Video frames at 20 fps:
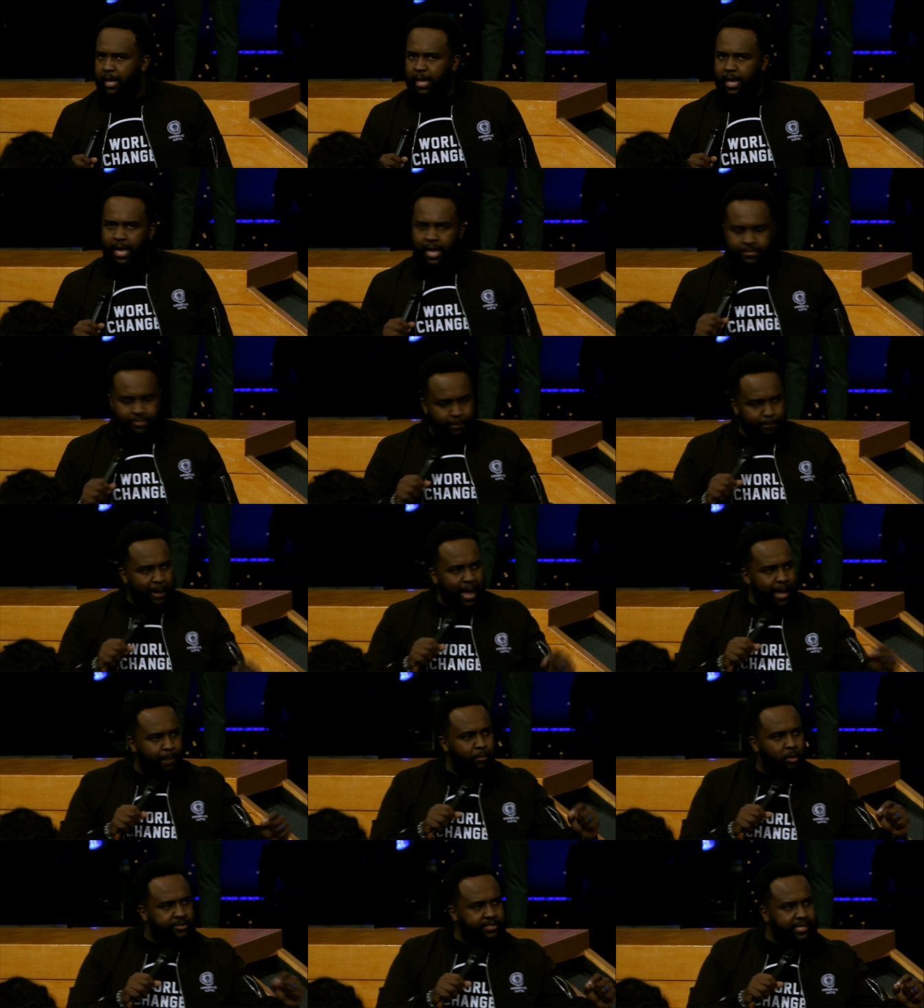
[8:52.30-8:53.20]
And the
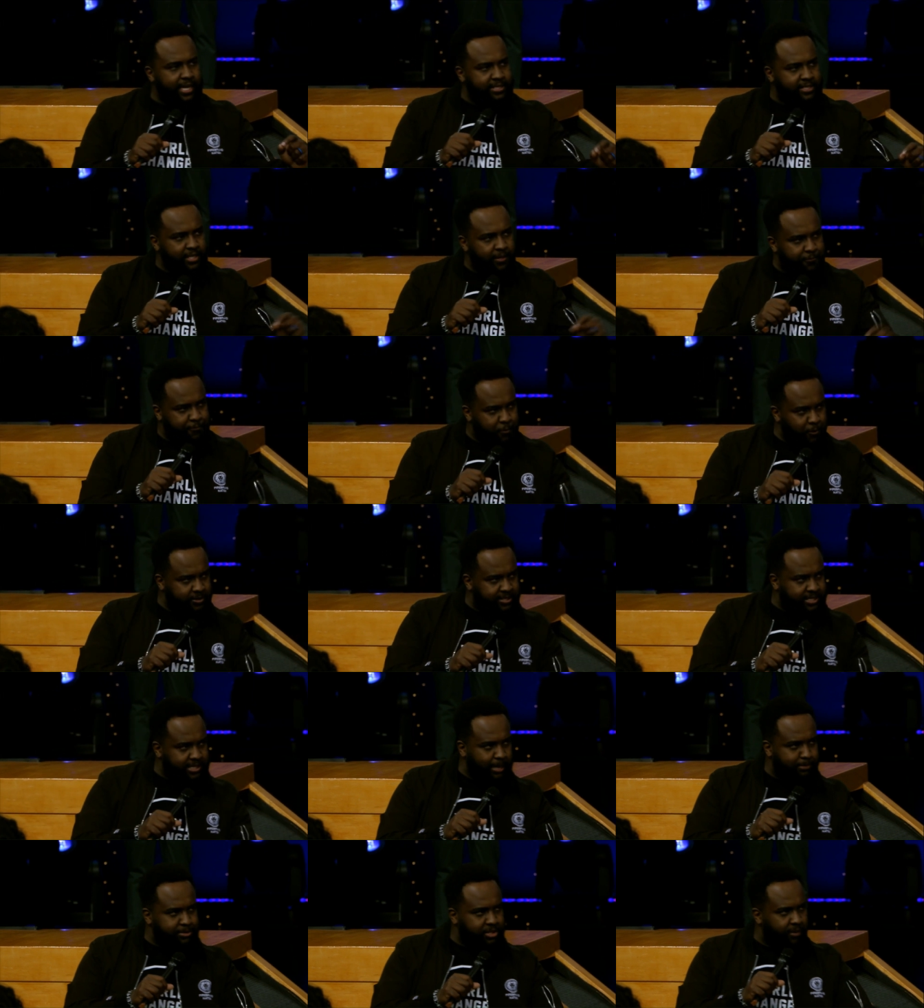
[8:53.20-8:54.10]
Bible says the
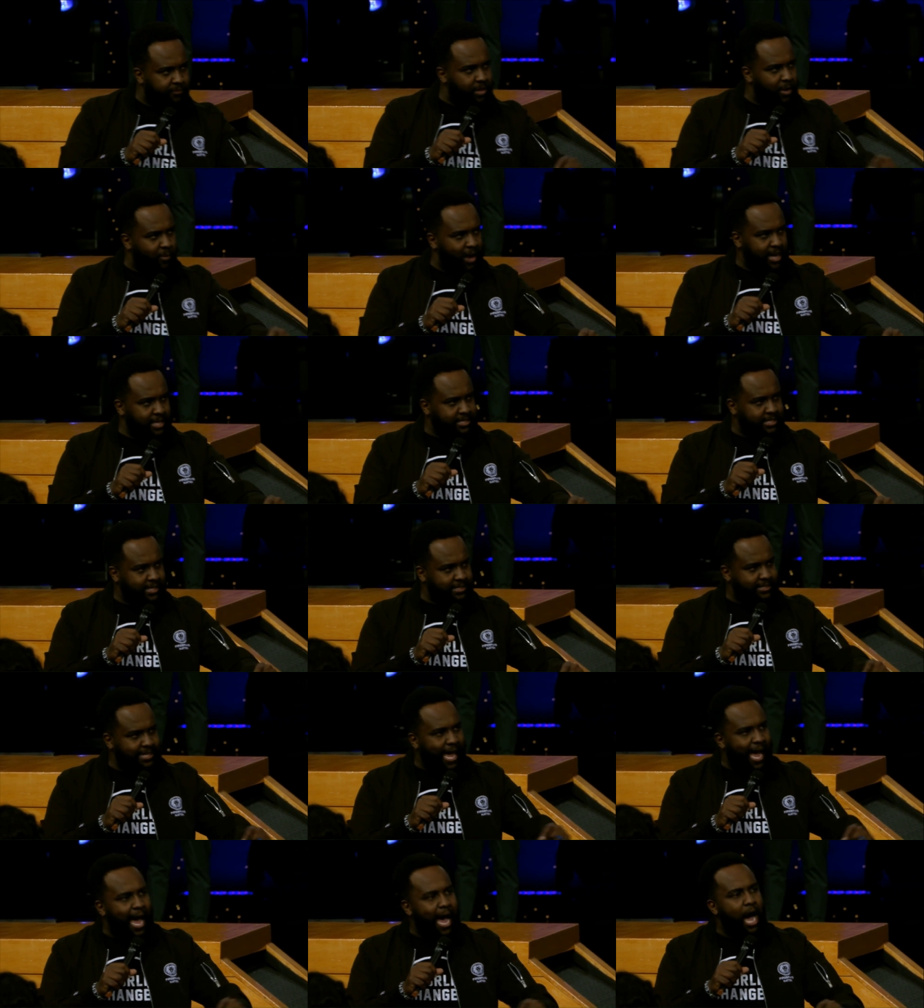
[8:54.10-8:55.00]
footsteps of the
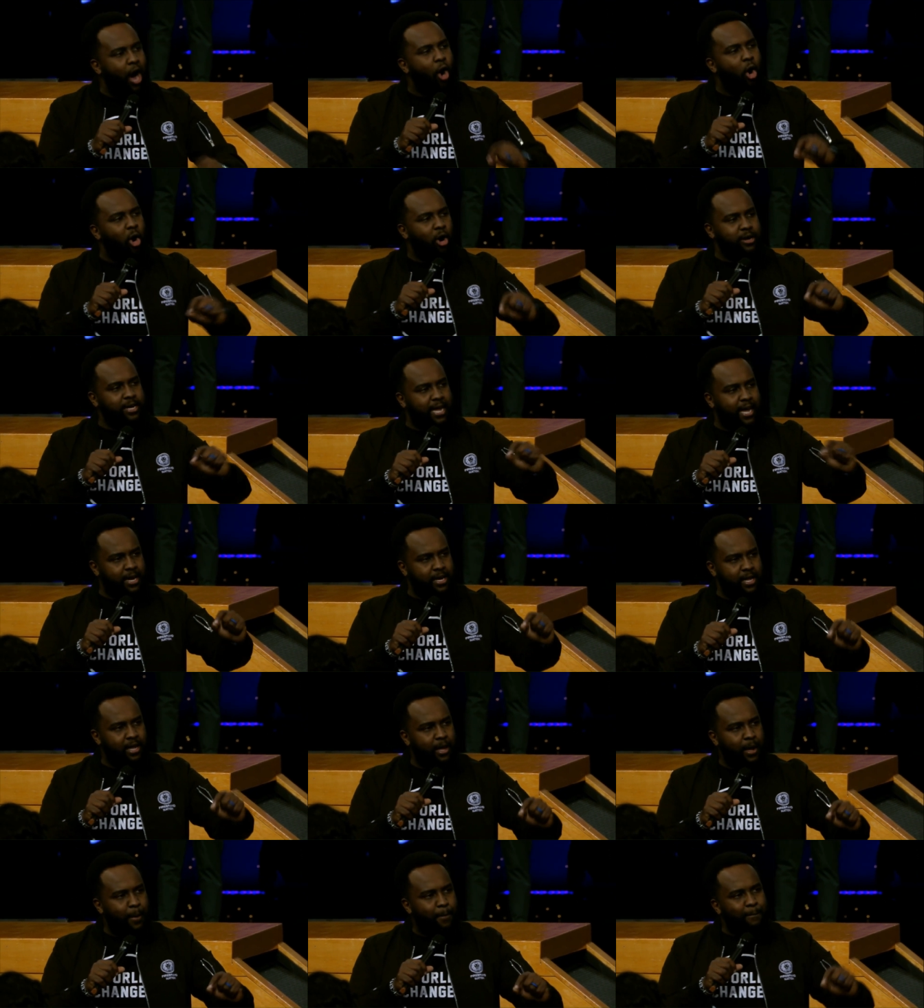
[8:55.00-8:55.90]
righteous are ordered
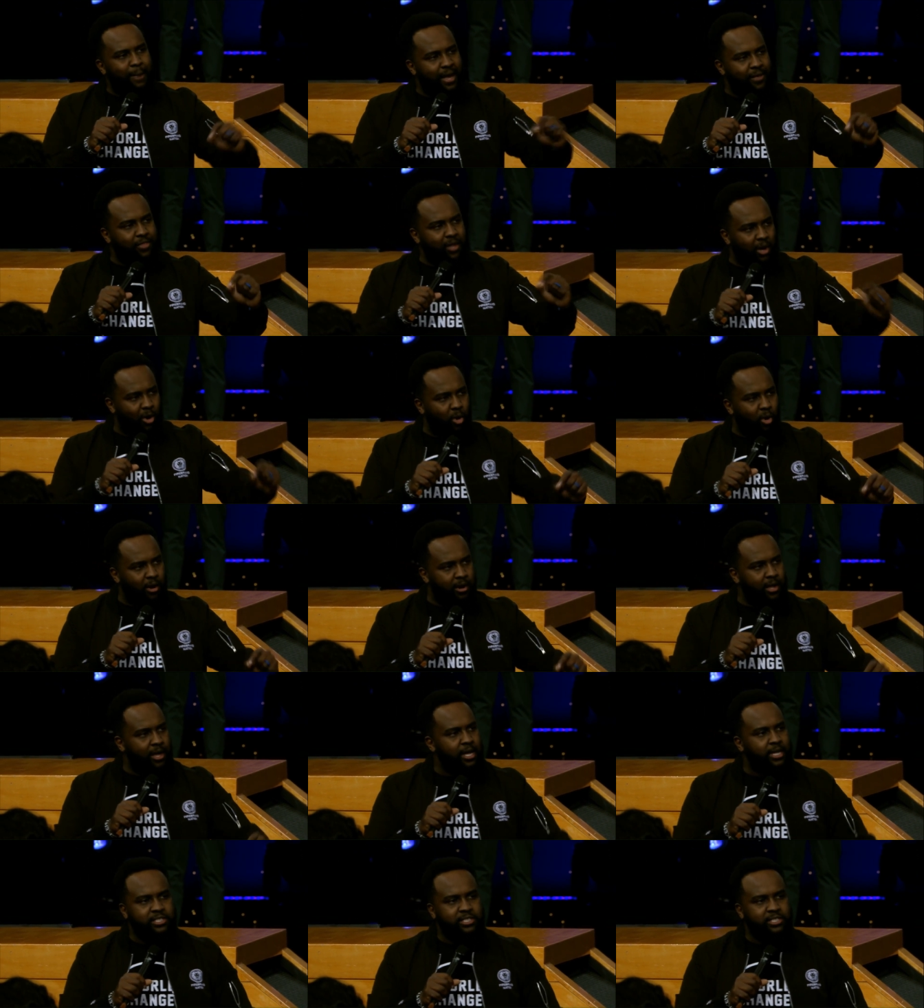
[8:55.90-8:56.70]
by the Lord.